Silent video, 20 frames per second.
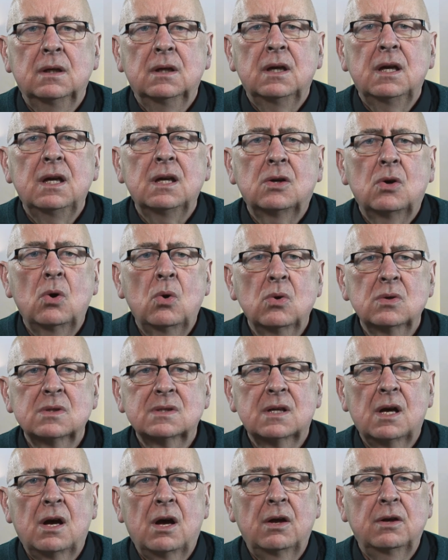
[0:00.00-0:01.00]
He
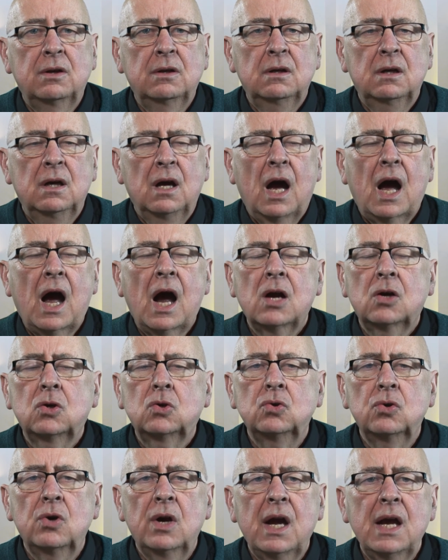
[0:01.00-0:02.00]
goes on, "A
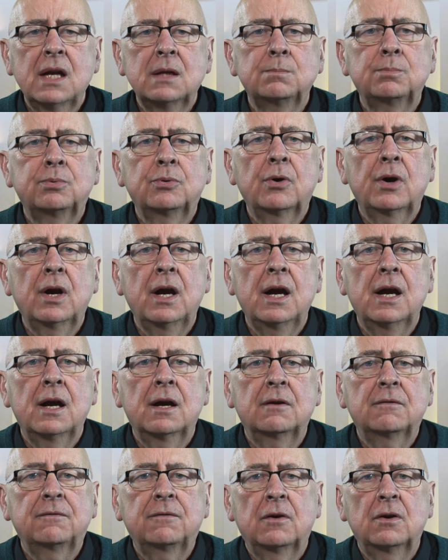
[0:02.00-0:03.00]
great
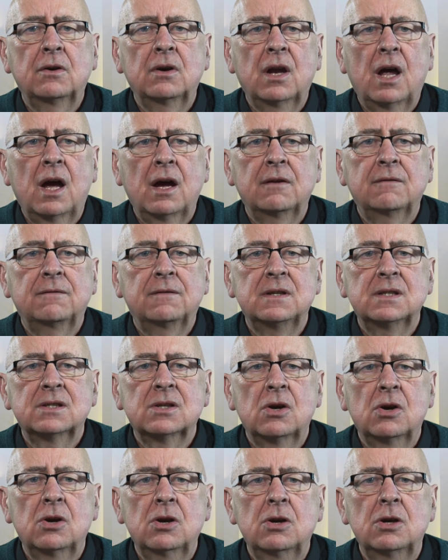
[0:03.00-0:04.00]
prayer for life is
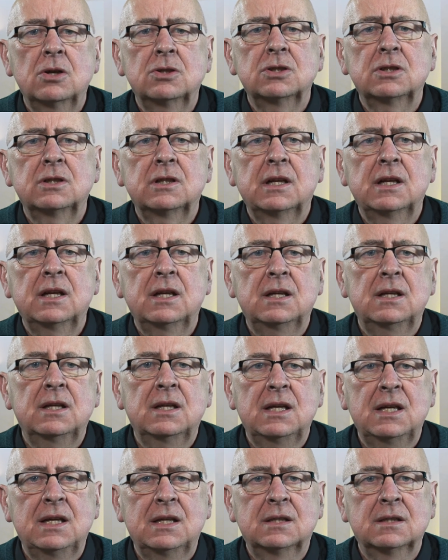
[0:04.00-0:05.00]
urgently
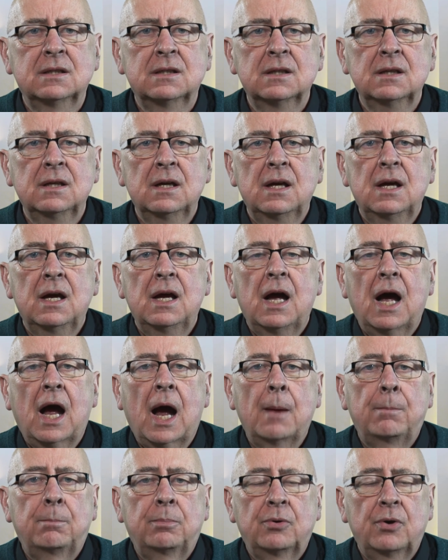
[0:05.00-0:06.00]
needed,
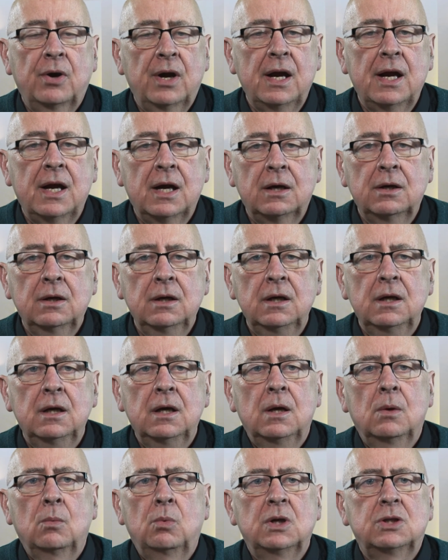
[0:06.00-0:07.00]
a prayer
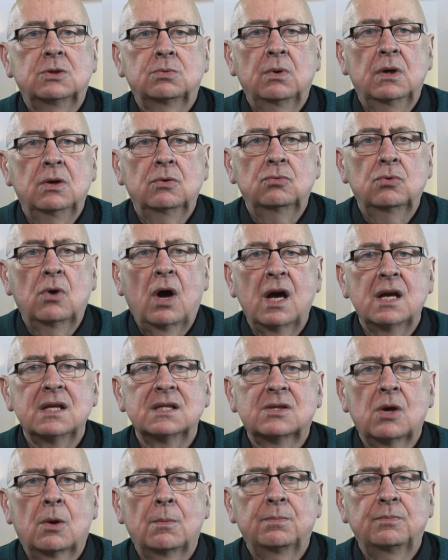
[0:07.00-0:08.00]
which will
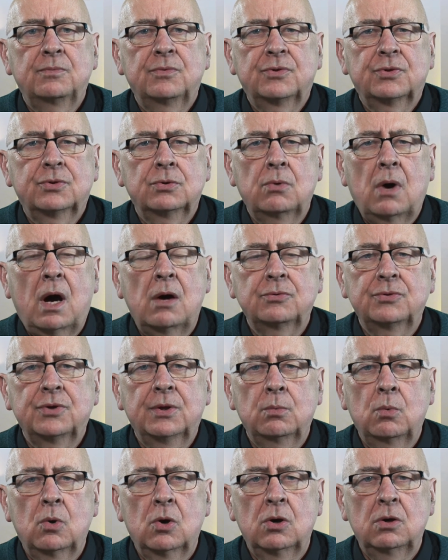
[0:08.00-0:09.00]
rise up throughout
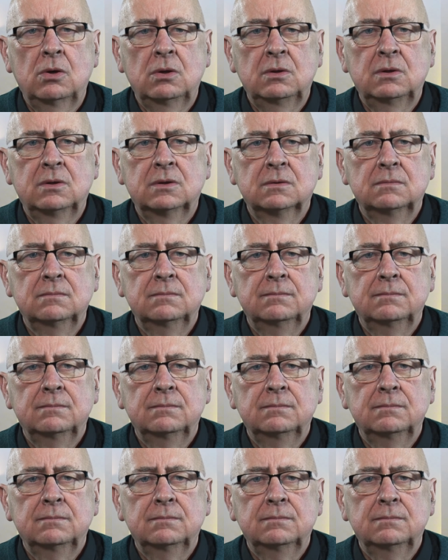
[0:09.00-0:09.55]
the world."